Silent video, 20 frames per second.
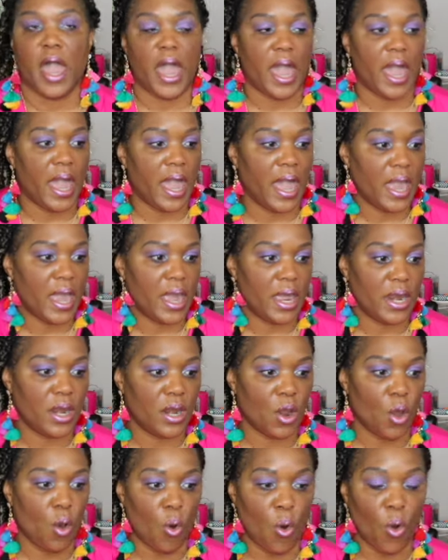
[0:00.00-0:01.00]

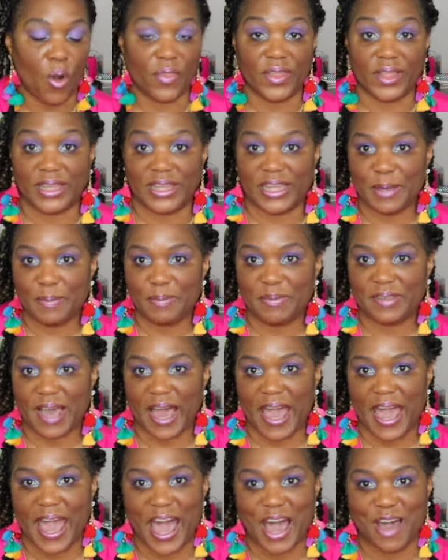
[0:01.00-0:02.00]
And on the lips,
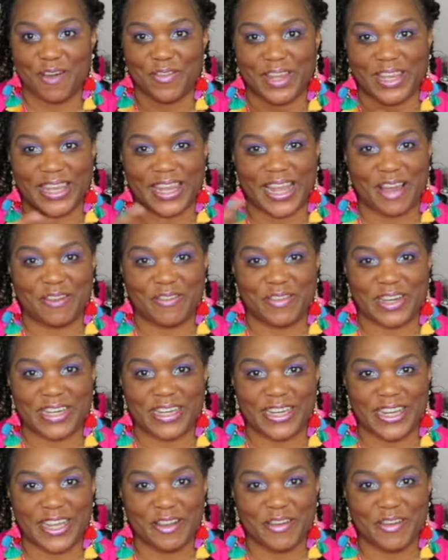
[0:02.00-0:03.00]
I have
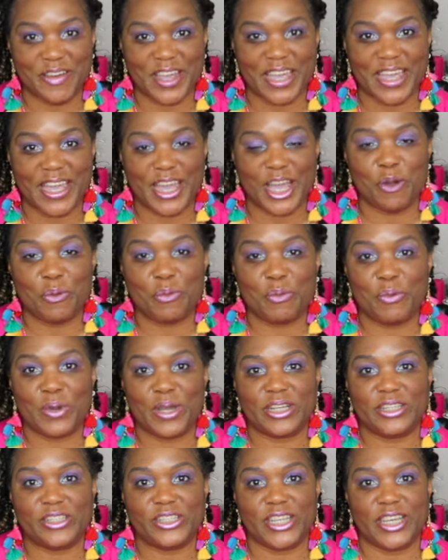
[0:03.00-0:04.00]
Lavendeering,
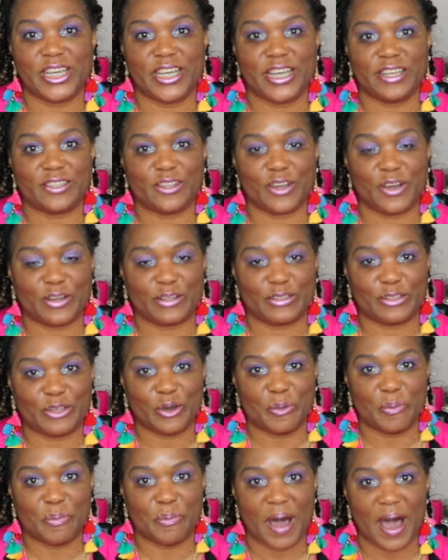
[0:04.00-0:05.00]
which is
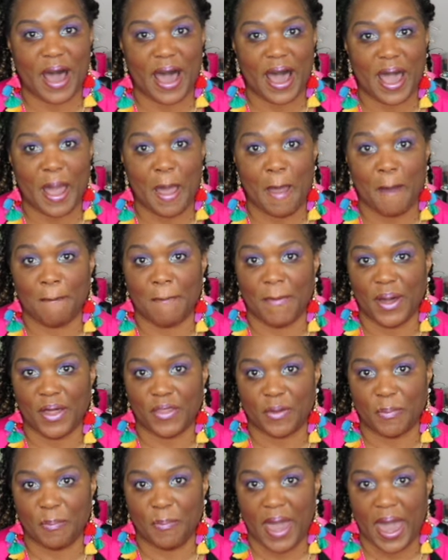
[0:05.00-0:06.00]
also by
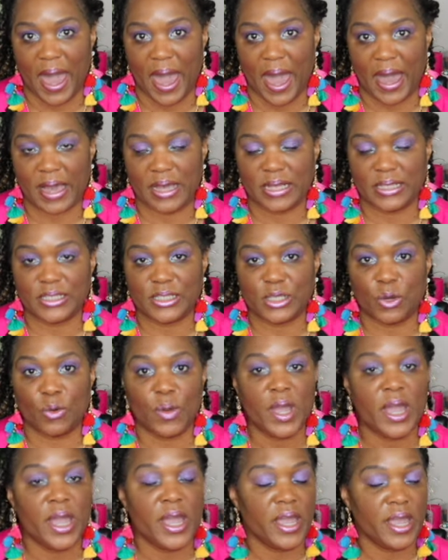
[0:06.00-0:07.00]
Mother Pat. So
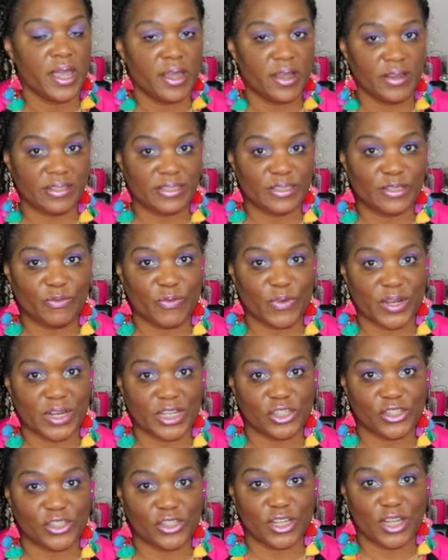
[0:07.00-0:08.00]
here's the
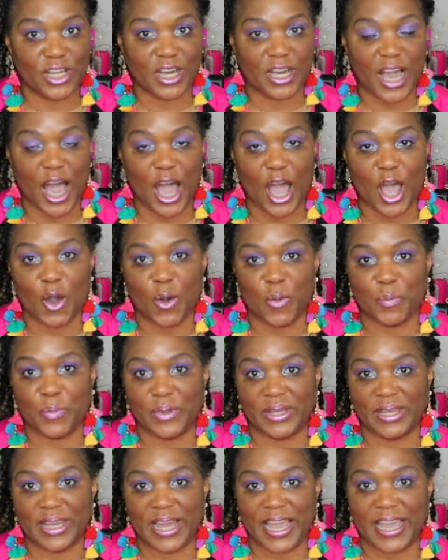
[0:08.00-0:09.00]
finished look. I hope
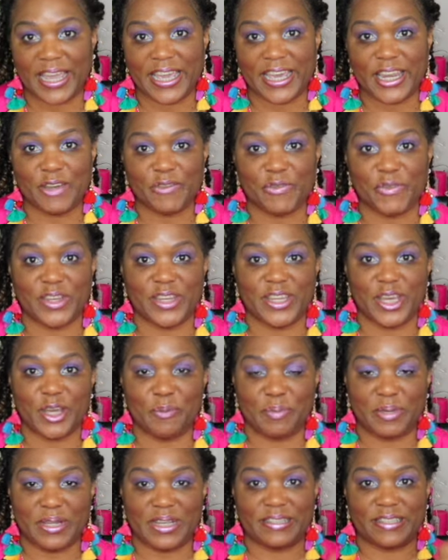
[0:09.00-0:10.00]
you like it. If you
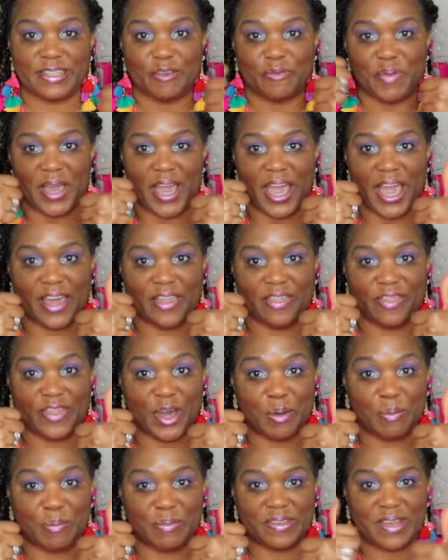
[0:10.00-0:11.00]
did, please give me a
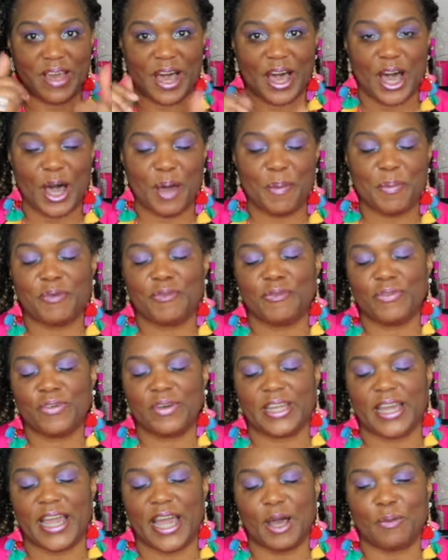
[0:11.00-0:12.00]
thumbs up.
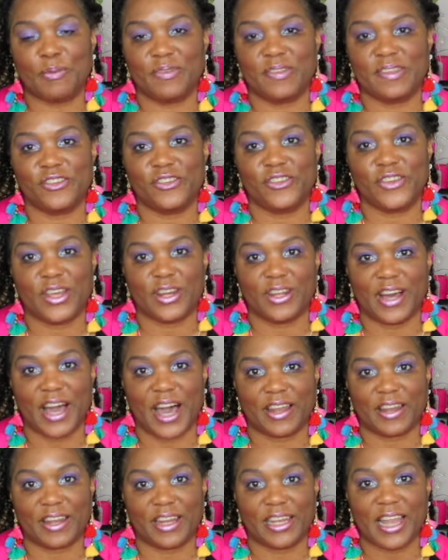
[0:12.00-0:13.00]
Really helps this channel
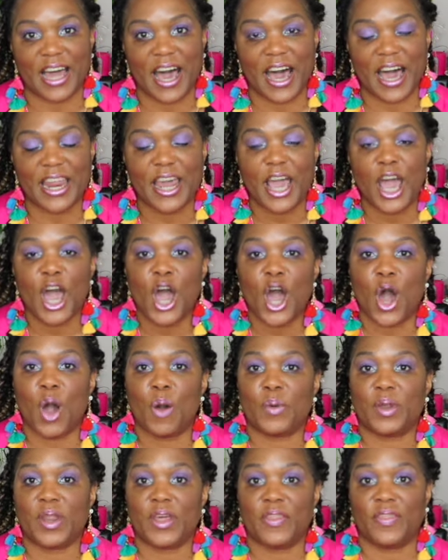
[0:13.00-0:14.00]
out a lot. I
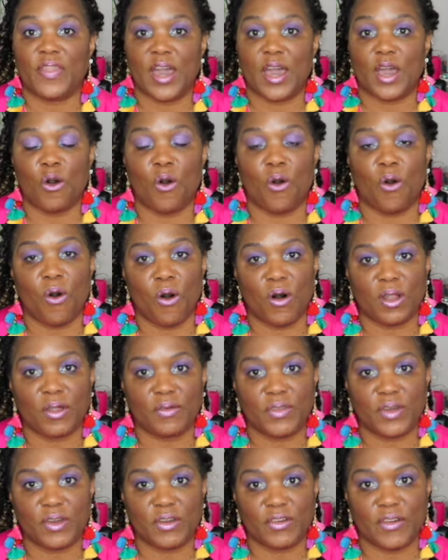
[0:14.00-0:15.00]
want to thank all
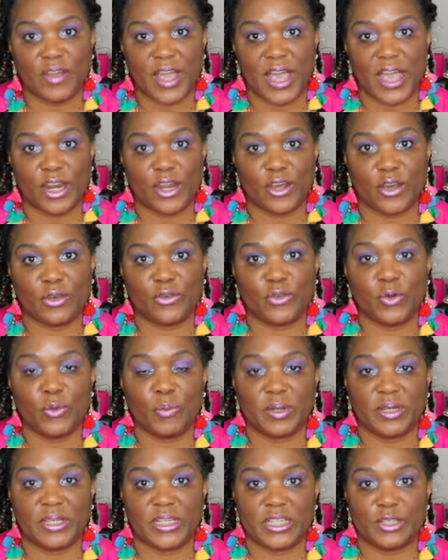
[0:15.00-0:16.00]
the creators who
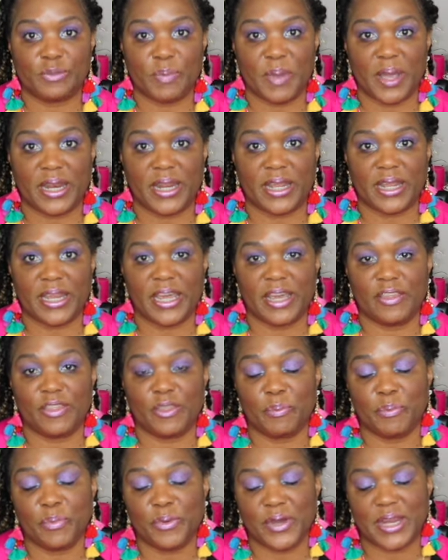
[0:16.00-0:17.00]
participated in
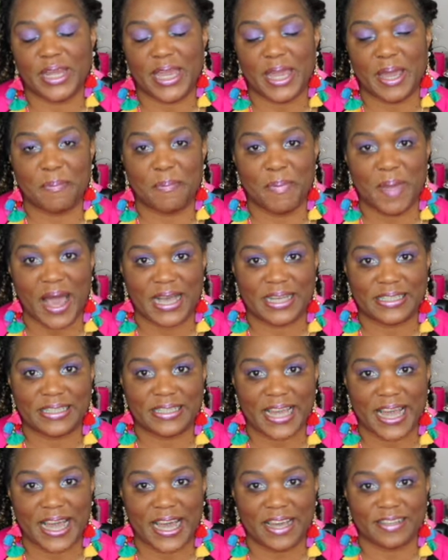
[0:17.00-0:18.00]
the Pretty in
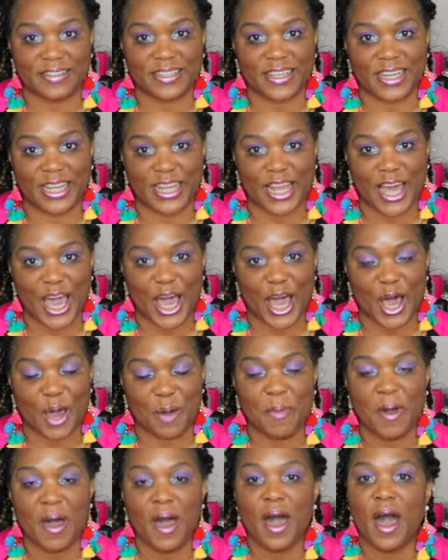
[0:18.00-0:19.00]
Pastels
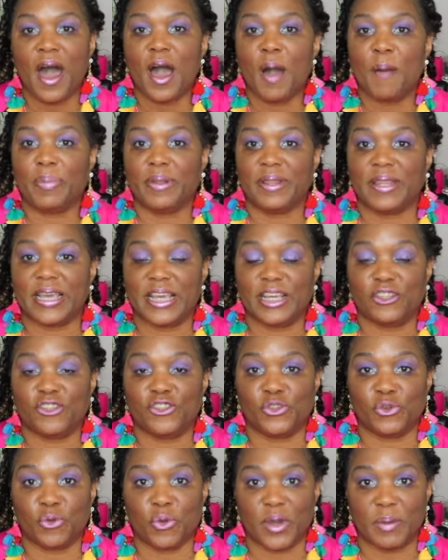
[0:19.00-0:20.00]
collab. Please
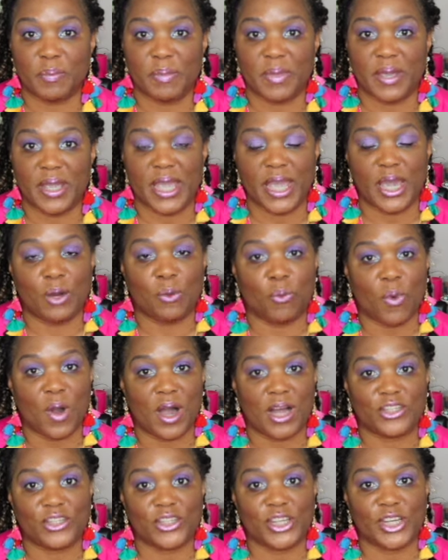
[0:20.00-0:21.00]
join me in
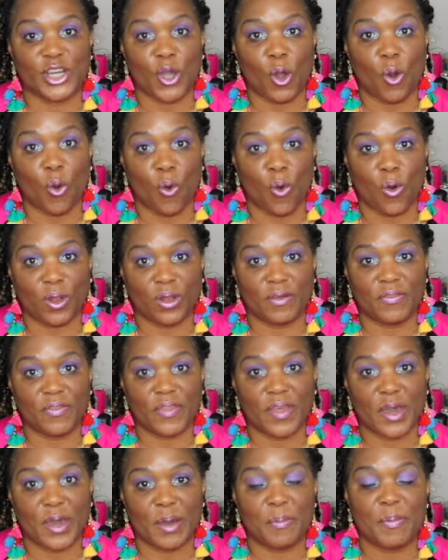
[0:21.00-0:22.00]
watching all of
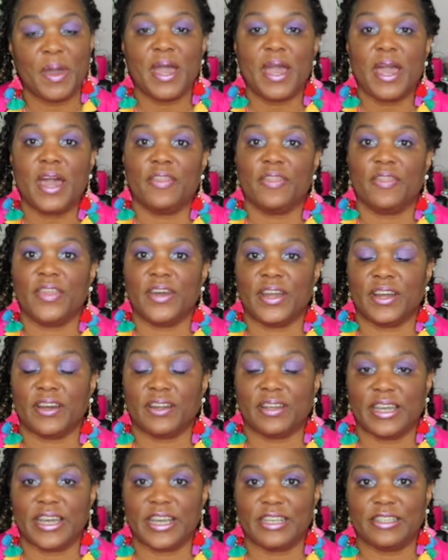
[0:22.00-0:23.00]
them. Their
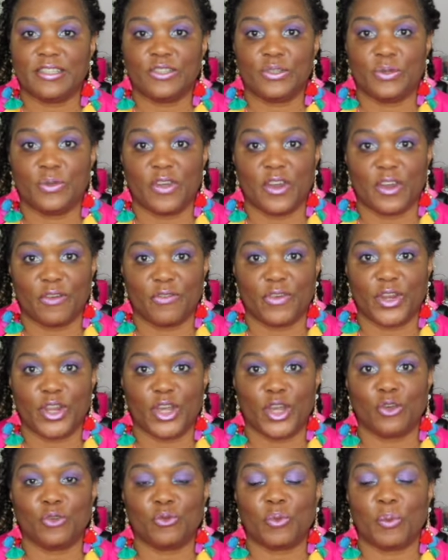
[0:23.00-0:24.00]
links to their
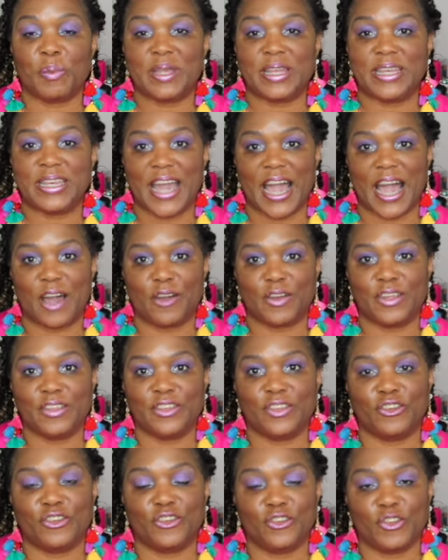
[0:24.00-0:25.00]
videos will be down in
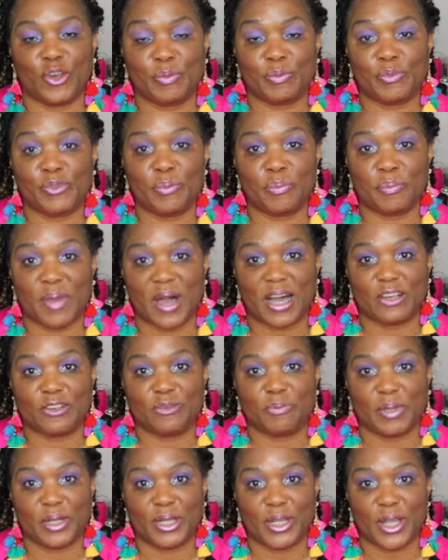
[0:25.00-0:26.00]
the description box
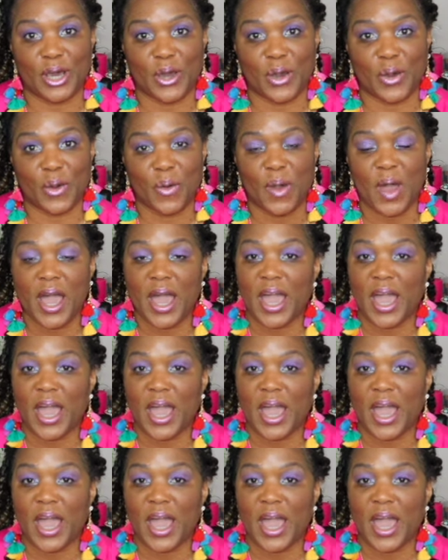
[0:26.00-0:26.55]
below.